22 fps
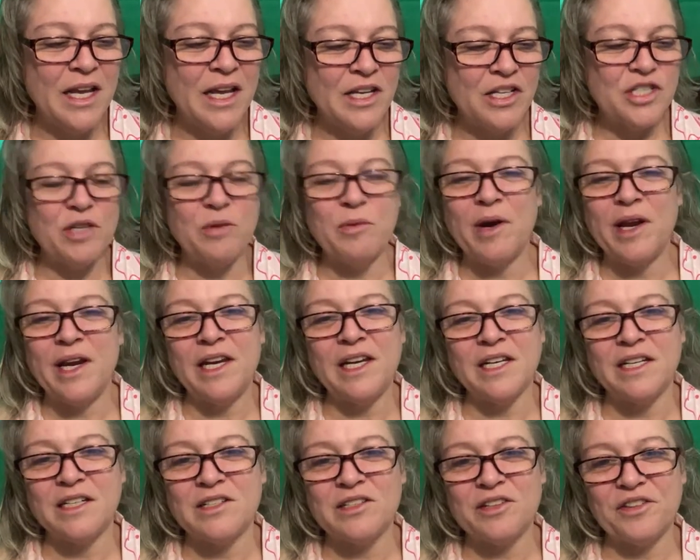She
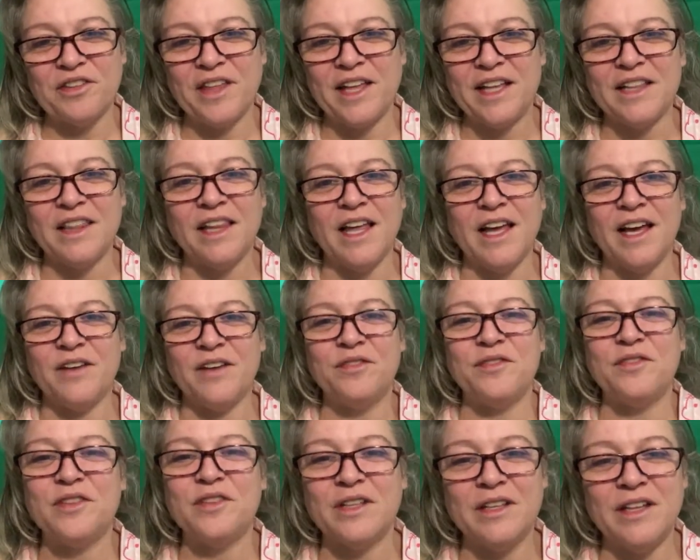waited until they
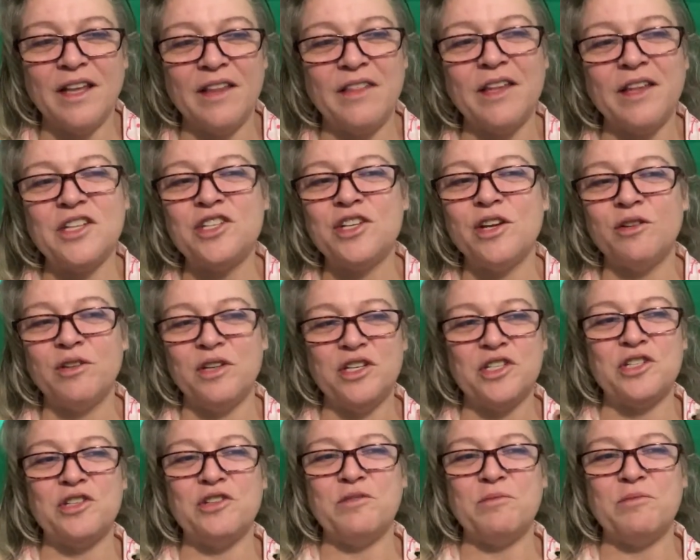left, and then she only
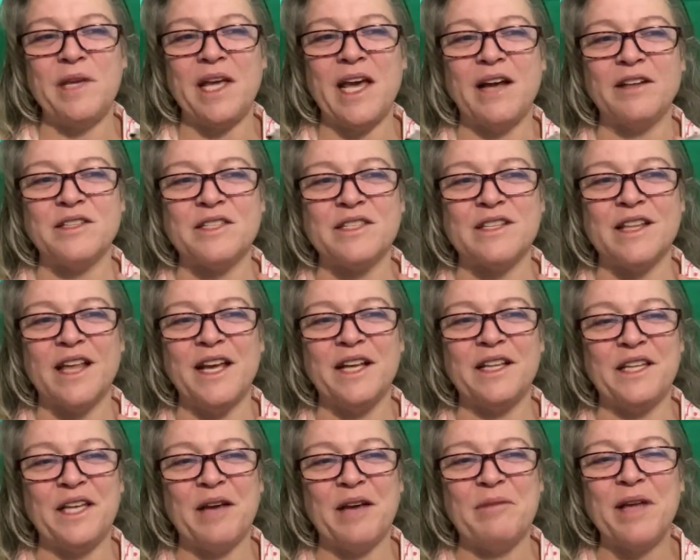chewed me out
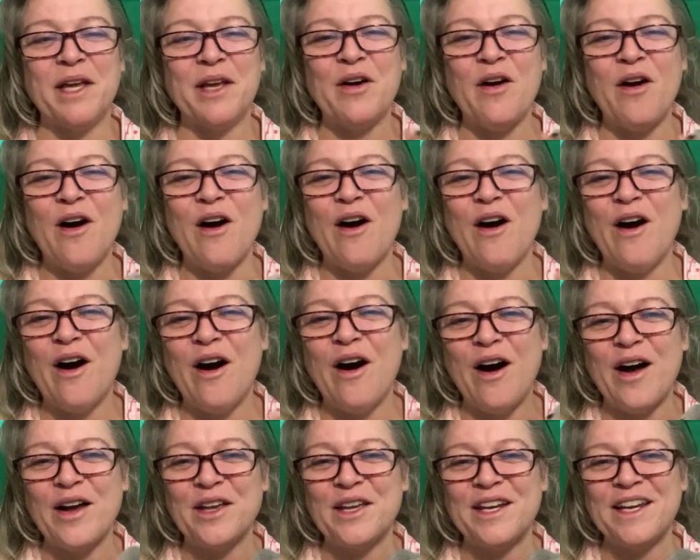slightly. I'm like,
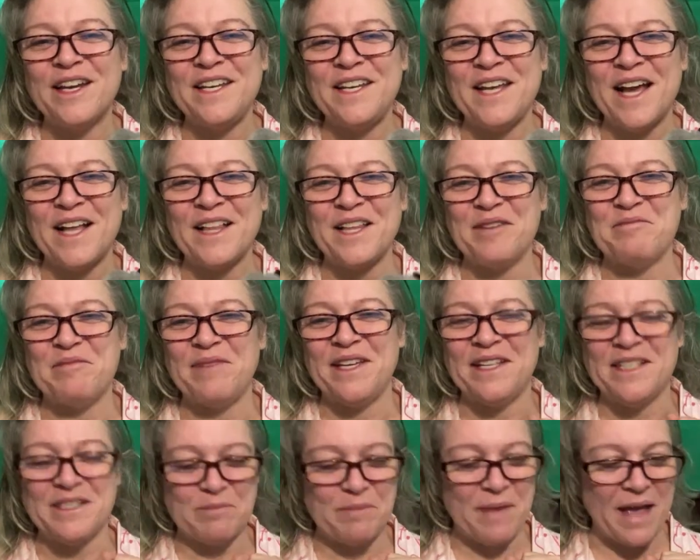oh, you didn't yell at me
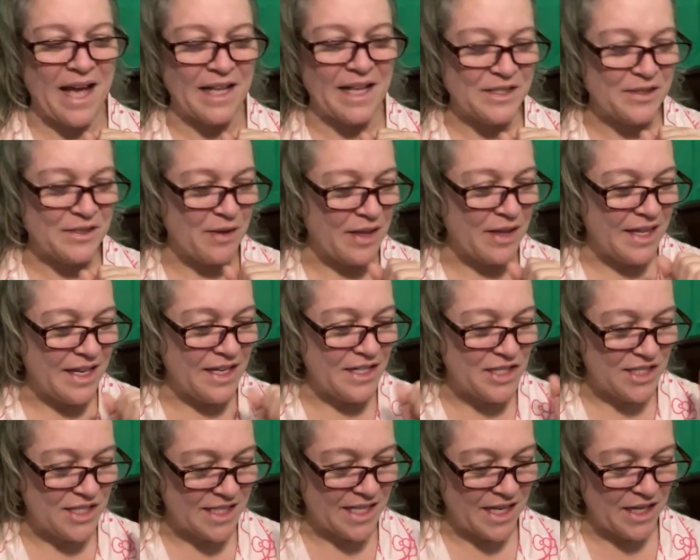as bad. So I think
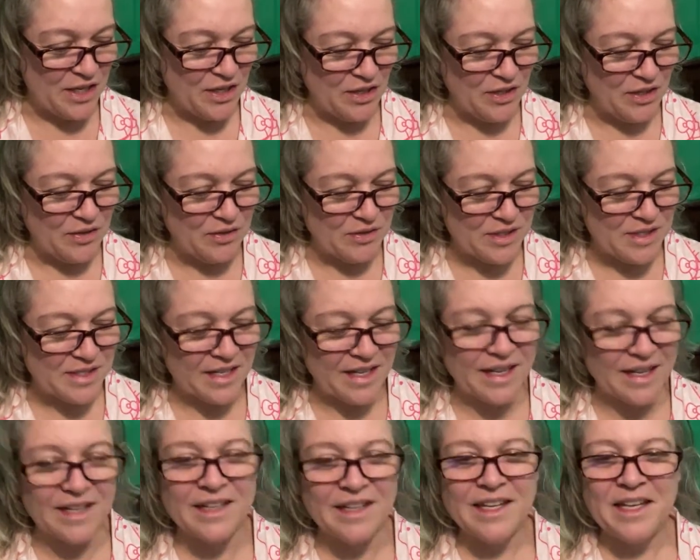she's getting used
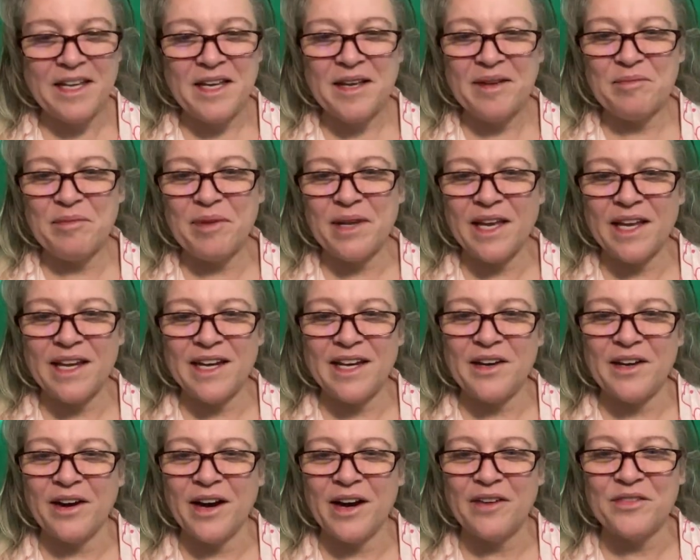to being
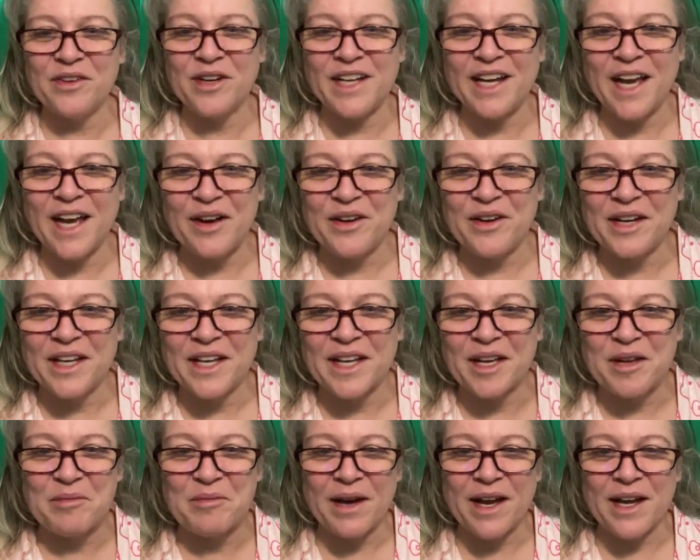here every now and
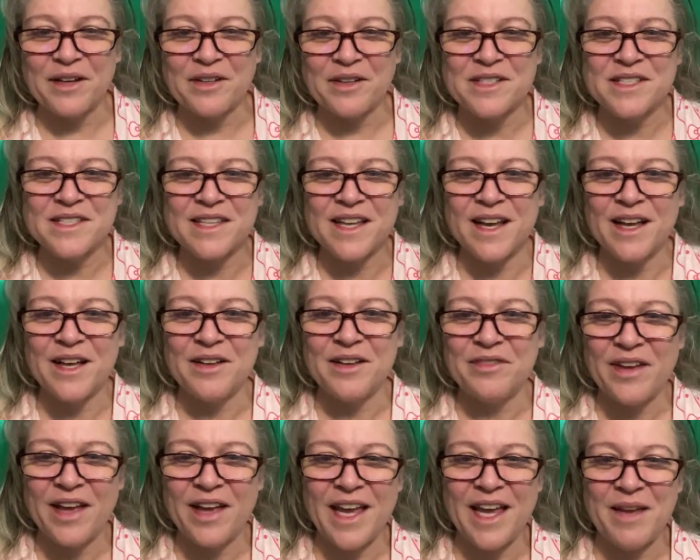again by
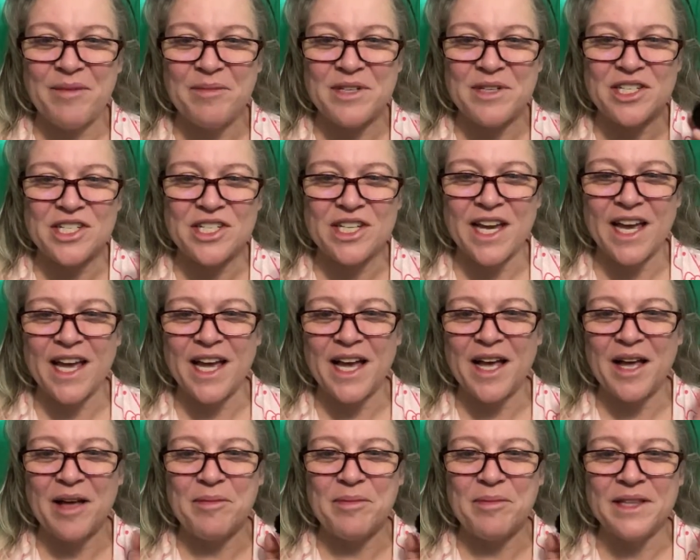herself. Hey,
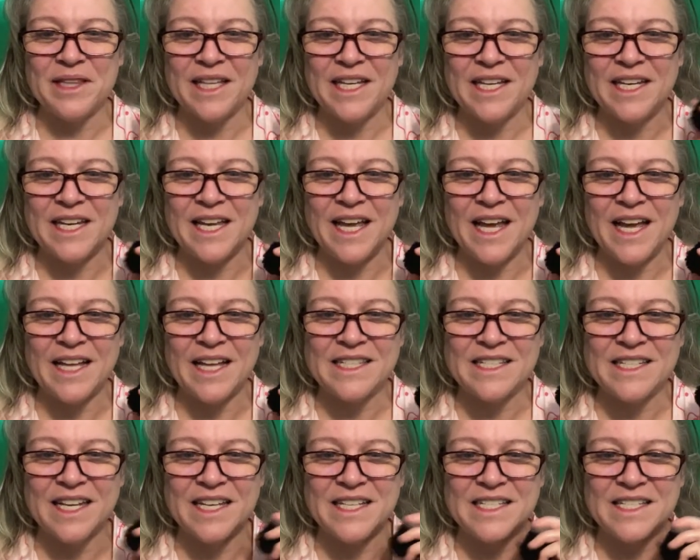Michelle, Belinda,
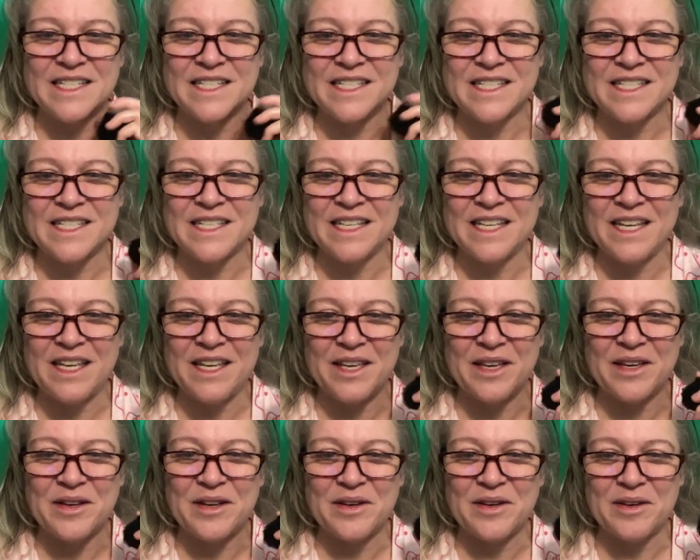it's nice to see
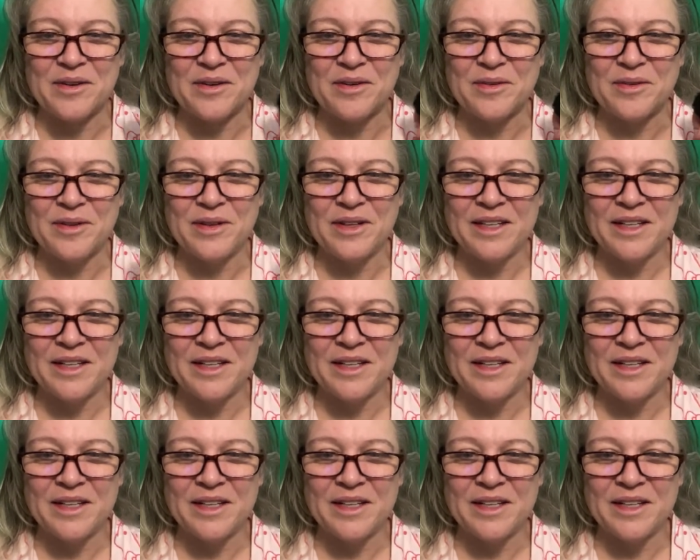you.